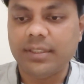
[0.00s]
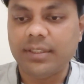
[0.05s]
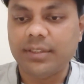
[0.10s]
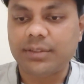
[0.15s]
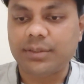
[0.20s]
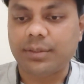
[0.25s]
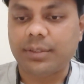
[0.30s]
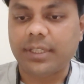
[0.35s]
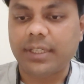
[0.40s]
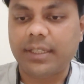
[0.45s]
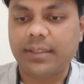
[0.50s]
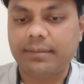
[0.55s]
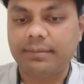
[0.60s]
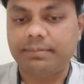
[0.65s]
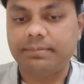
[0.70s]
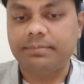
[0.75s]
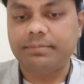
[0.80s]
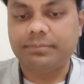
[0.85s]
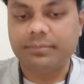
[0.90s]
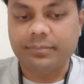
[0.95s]
so that
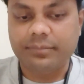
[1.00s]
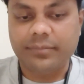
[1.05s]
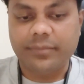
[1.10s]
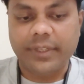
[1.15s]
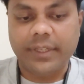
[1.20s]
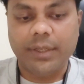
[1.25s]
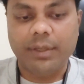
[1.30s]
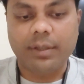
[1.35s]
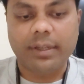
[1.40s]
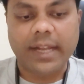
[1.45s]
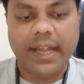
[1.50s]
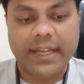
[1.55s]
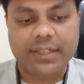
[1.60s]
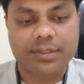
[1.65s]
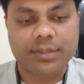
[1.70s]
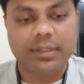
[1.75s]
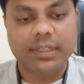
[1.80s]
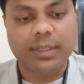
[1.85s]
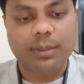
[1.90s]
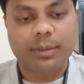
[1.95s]
when you're
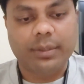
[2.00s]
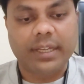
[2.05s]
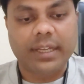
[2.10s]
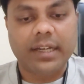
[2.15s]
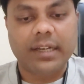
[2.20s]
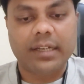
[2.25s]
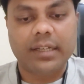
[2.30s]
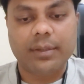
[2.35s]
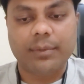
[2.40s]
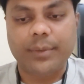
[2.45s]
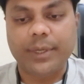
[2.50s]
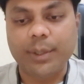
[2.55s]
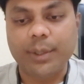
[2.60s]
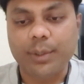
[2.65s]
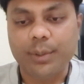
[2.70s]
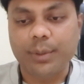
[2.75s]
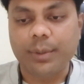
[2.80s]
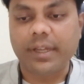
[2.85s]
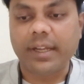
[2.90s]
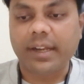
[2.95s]
actually looking at the
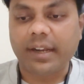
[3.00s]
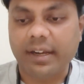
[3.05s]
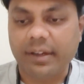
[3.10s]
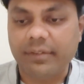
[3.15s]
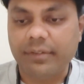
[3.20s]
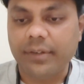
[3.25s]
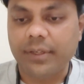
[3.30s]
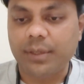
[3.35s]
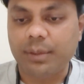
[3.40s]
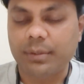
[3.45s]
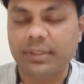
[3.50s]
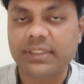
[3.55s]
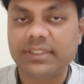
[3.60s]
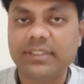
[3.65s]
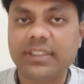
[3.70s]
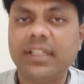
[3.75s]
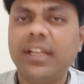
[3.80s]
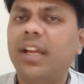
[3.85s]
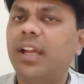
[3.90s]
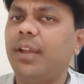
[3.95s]
video, you can refer to
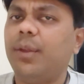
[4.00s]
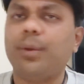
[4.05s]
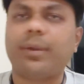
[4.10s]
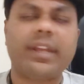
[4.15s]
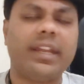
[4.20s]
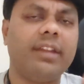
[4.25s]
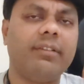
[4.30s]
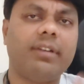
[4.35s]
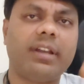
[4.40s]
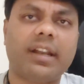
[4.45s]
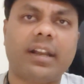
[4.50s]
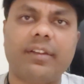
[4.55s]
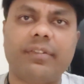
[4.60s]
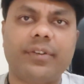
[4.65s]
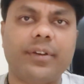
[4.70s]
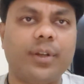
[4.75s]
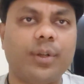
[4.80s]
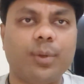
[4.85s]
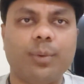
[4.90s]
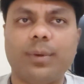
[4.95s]
this. You can even
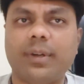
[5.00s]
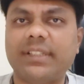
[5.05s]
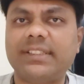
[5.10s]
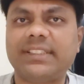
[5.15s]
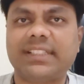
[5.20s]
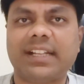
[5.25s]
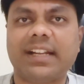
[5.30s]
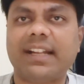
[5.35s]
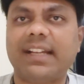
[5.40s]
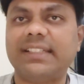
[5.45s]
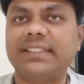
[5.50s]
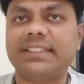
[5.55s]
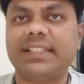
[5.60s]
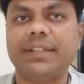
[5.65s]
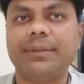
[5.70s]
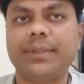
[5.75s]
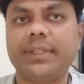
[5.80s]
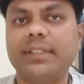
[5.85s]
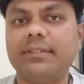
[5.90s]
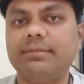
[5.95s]
refer to what sir has
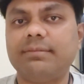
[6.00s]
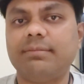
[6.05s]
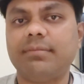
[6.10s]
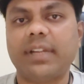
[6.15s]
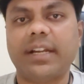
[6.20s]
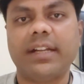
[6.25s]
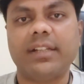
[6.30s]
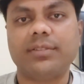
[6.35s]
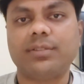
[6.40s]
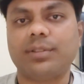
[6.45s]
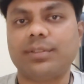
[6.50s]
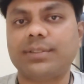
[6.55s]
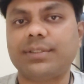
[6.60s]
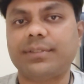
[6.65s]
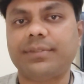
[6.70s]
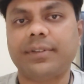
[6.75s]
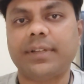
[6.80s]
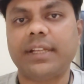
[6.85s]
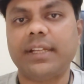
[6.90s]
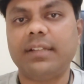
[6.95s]
given. That is
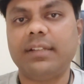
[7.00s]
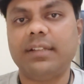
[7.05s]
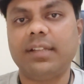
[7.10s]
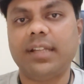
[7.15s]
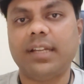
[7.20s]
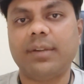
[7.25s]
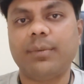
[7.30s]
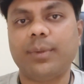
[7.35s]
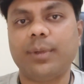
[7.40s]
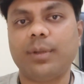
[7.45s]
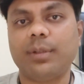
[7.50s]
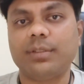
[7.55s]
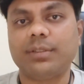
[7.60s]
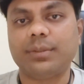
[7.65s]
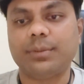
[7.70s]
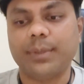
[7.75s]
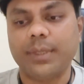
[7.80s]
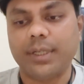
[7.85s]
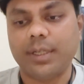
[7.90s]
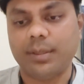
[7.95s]
also fine. That will
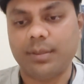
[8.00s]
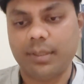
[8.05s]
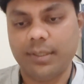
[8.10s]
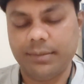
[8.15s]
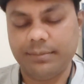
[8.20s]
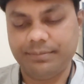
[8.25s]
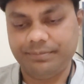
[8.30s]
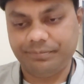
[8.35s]
also work out.